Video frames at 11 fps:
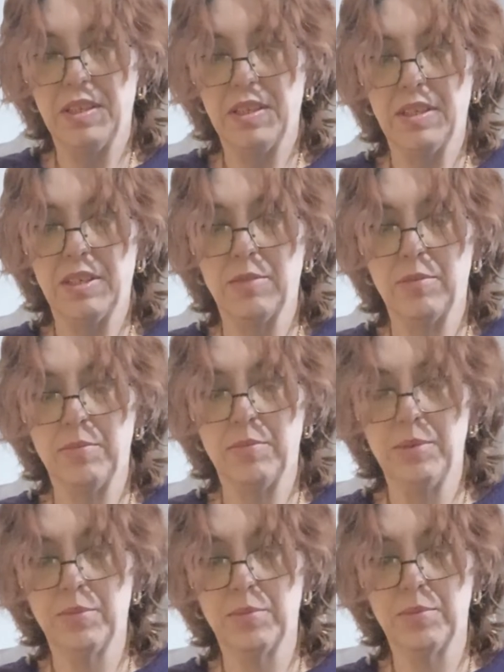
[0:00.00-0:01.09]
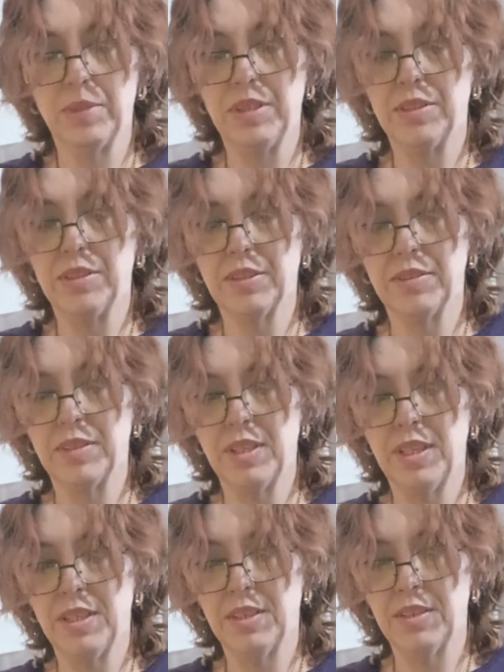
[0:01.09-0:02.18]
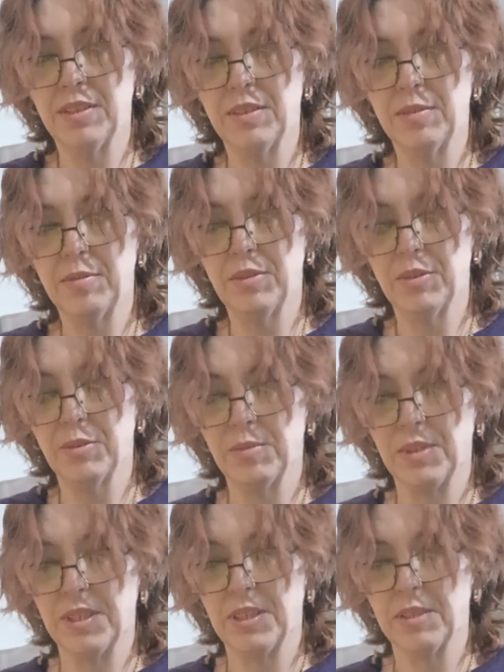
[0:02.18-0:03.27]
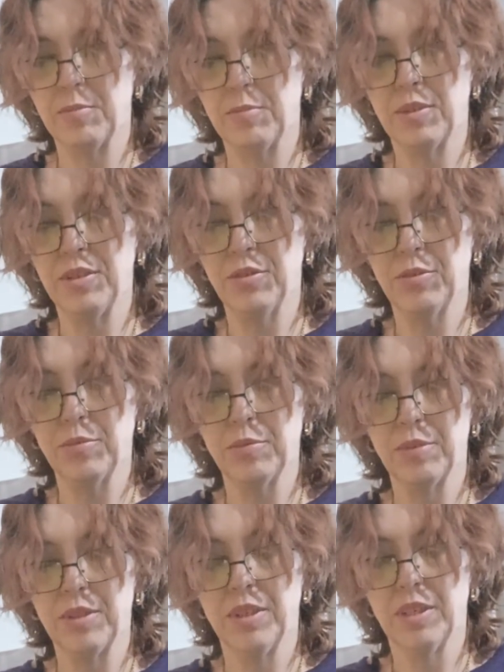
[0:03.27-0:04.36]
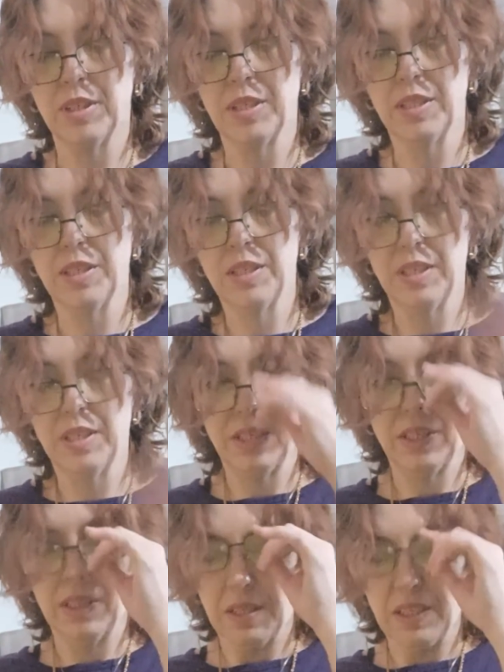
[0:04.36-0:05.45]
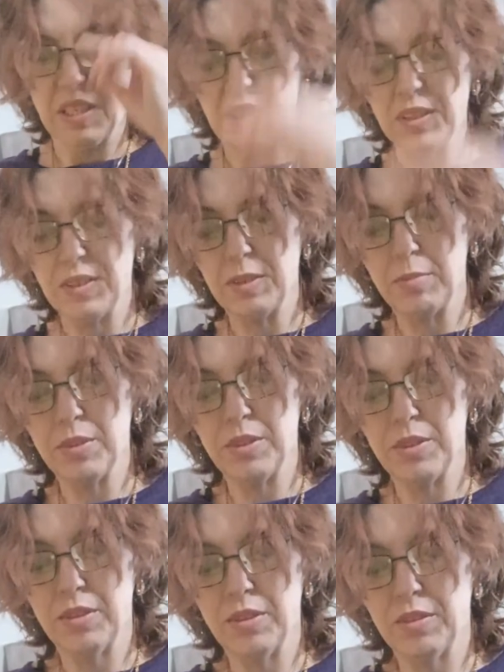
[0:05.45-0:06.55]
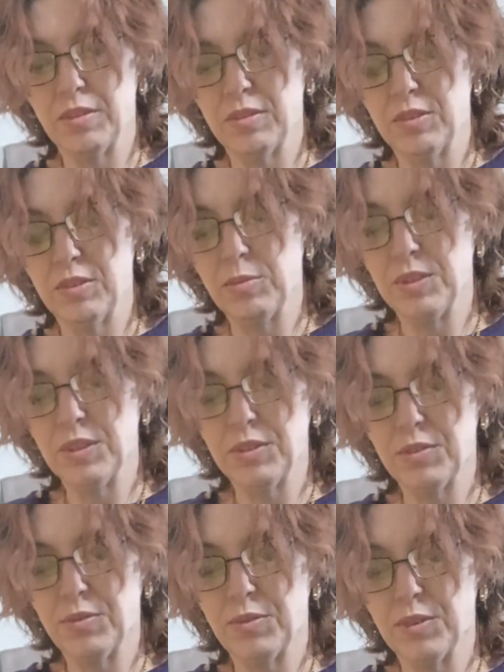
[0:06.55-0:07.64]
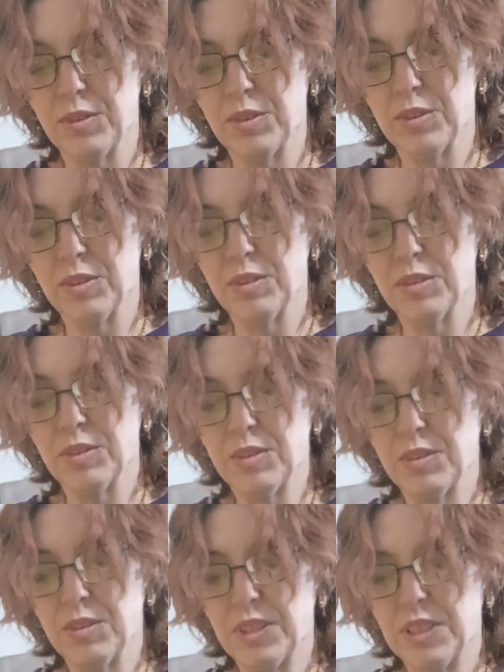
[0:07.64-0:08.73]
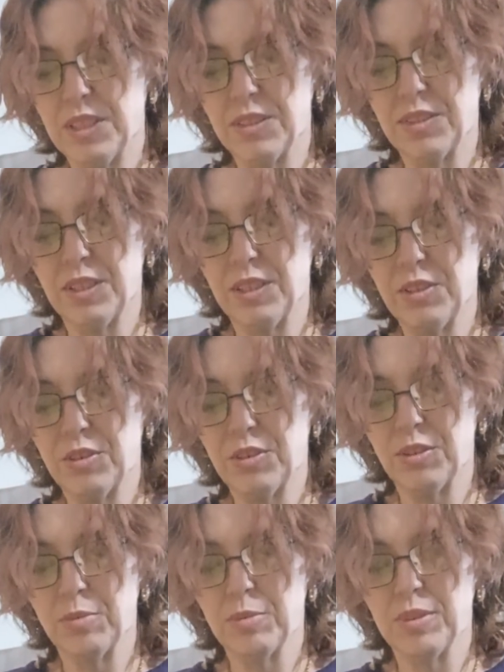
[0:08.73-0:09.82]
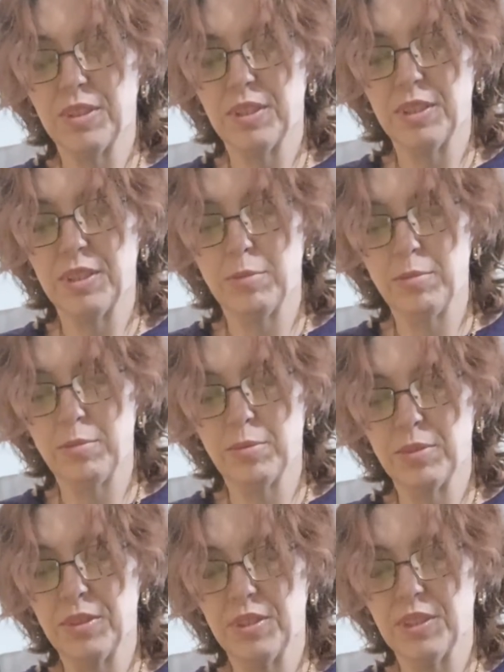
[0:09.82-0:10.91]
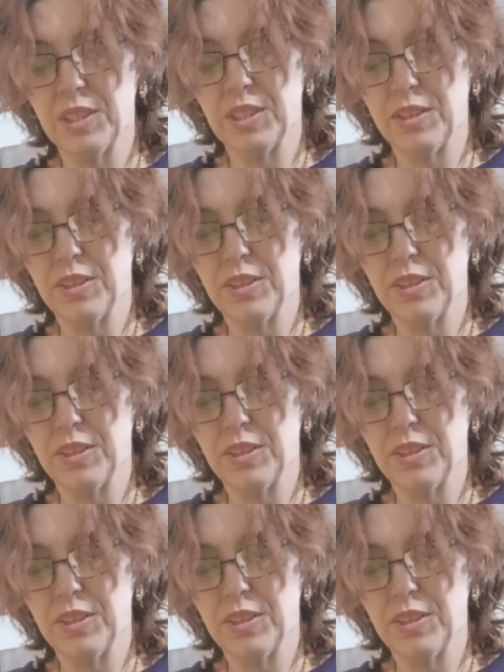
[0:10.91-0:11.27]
I mean, people braid each other's hair, so why not braid jewelry? Because I've been doing this I did this last year and it was a hit. People really liked.